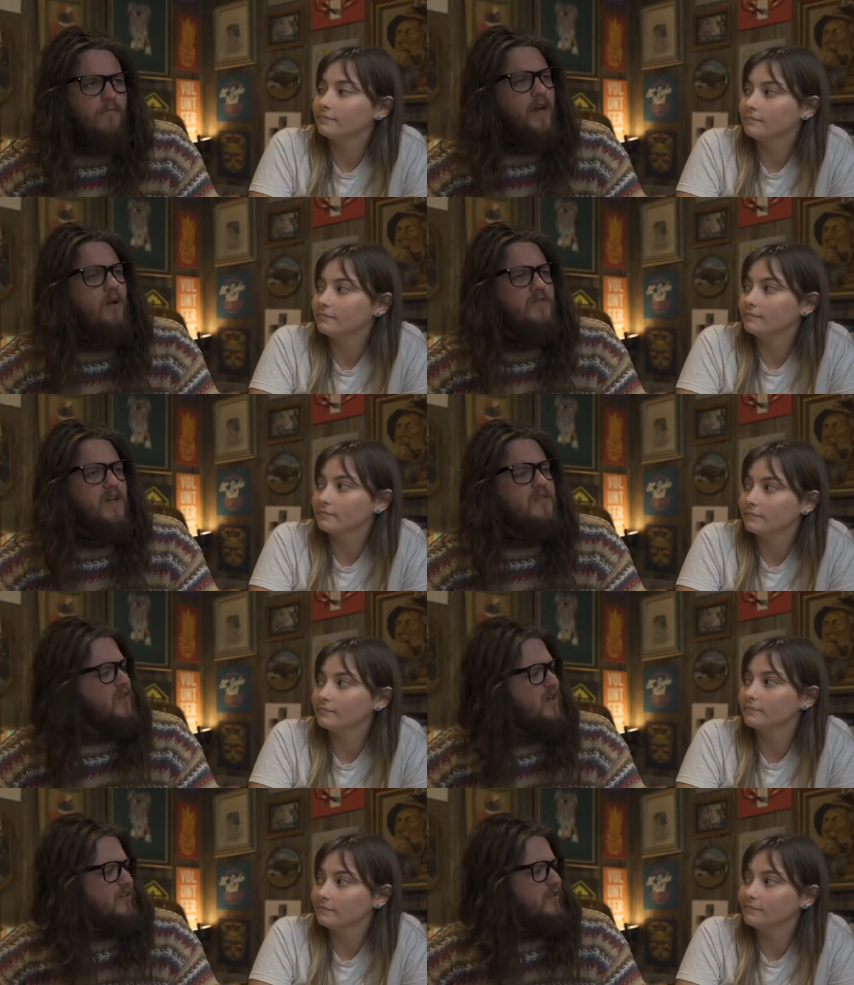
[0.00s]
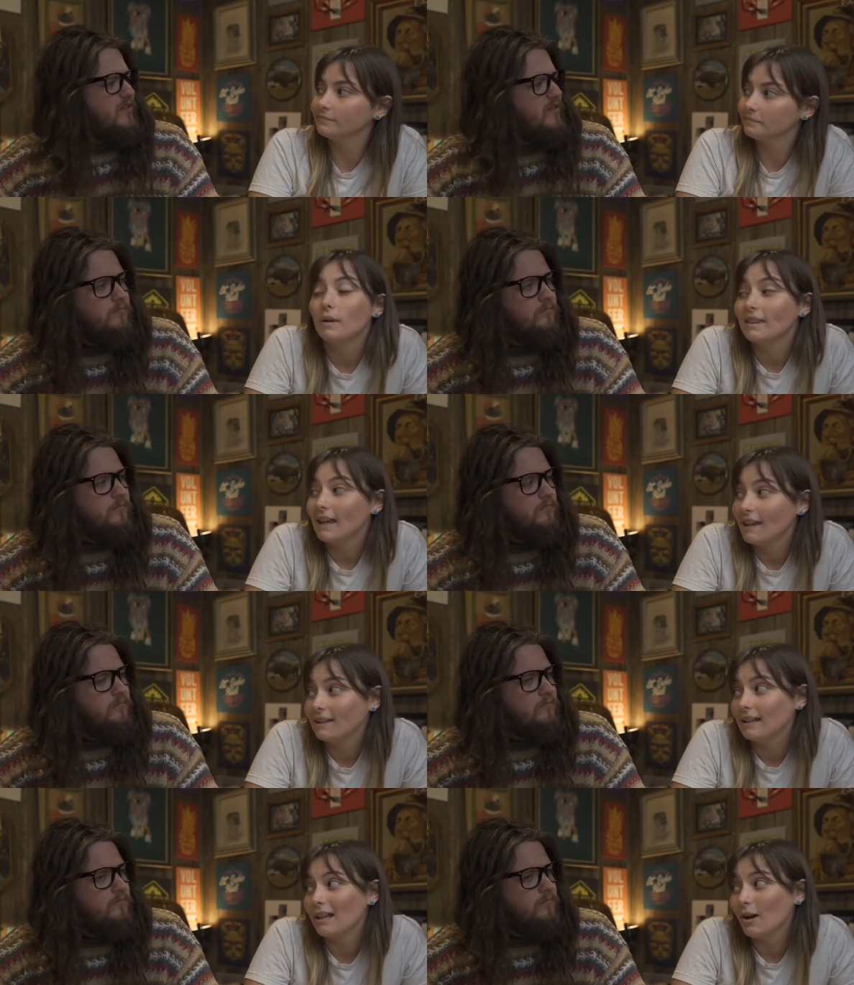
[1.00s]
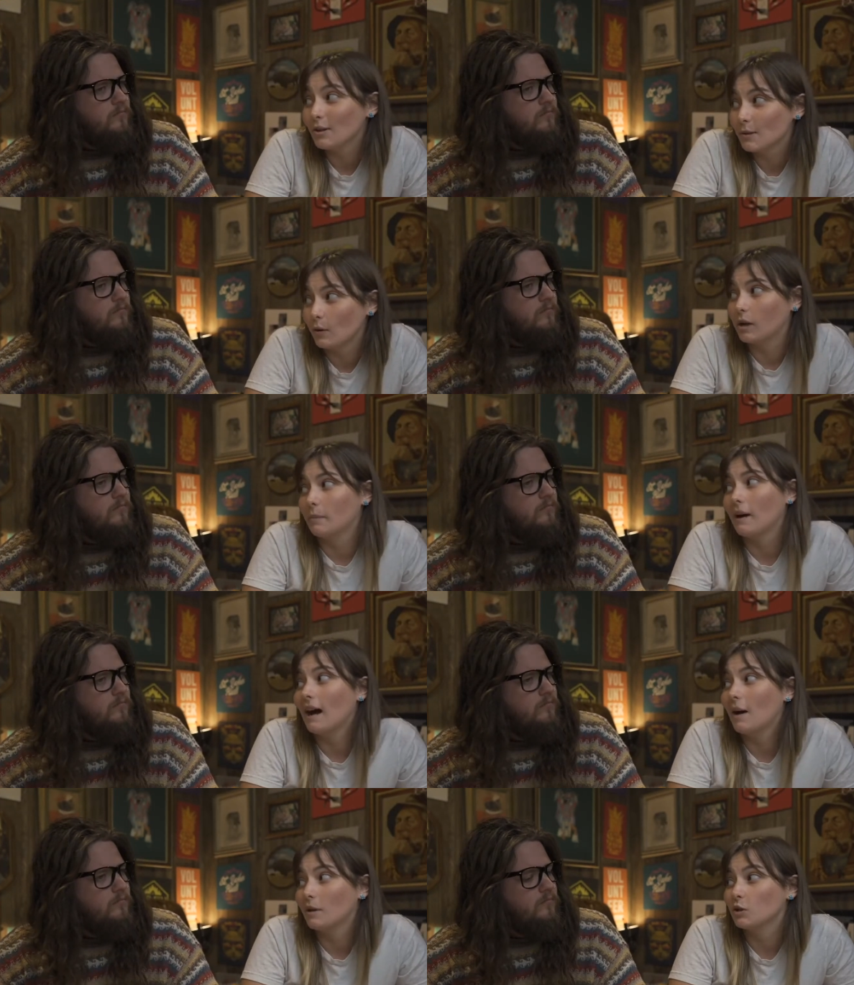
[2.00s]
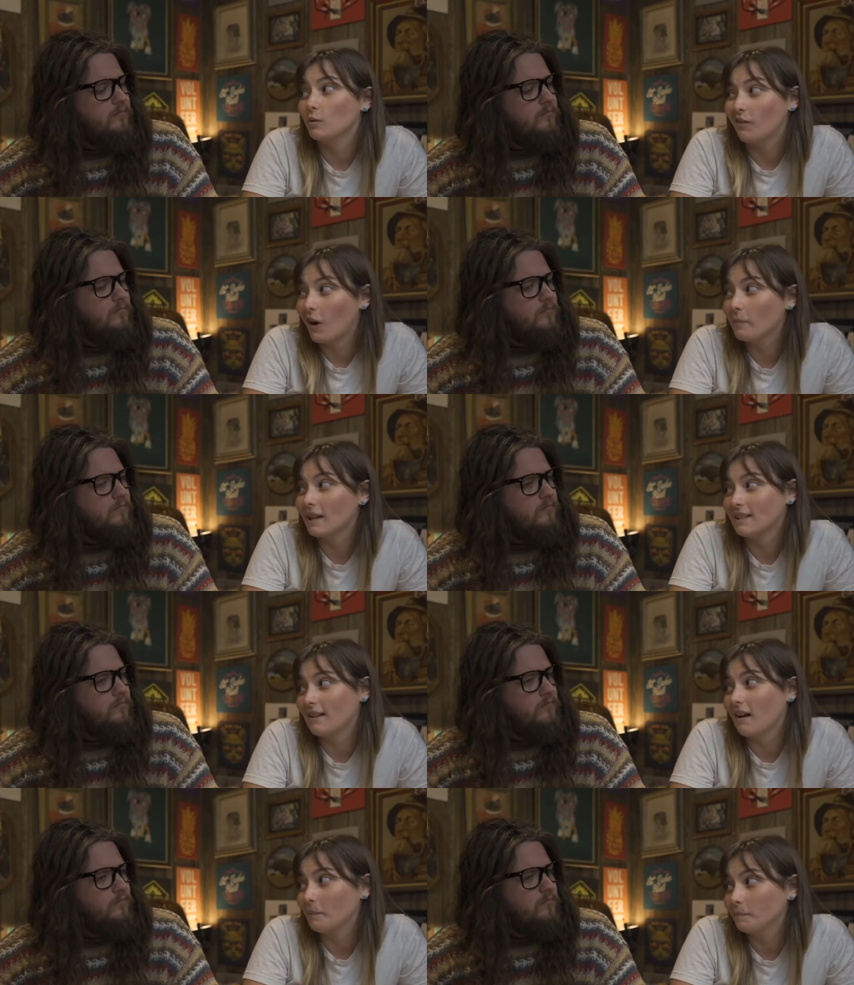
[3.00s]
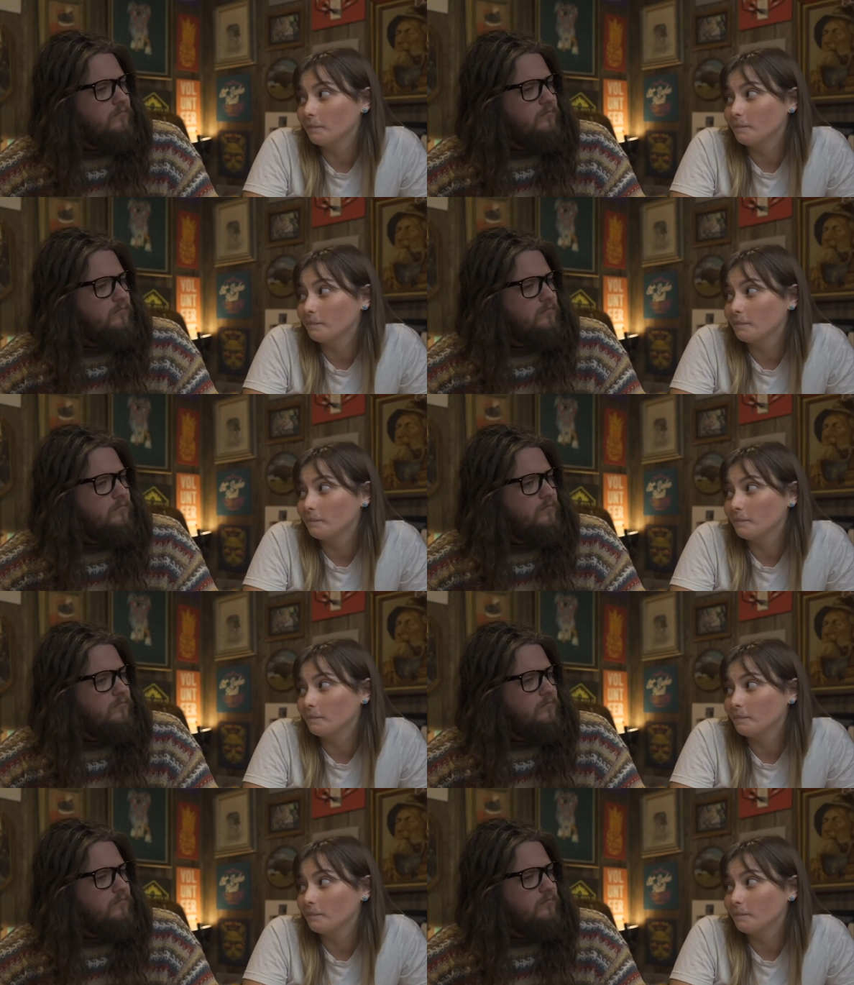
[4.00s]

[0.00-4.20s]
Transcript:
Speaker 1: That all sounds good.
Speaker 2: But then he also wrote about how much we've all messed up